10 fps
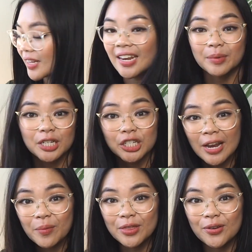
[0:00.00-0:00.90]
And I'm going to
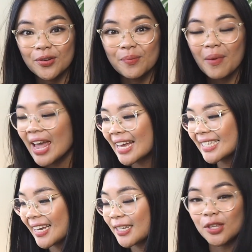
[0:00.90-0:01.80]
share with you my
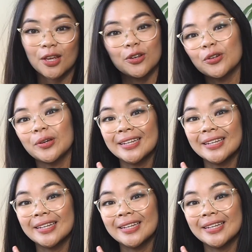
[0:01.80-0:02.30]
essay so that you know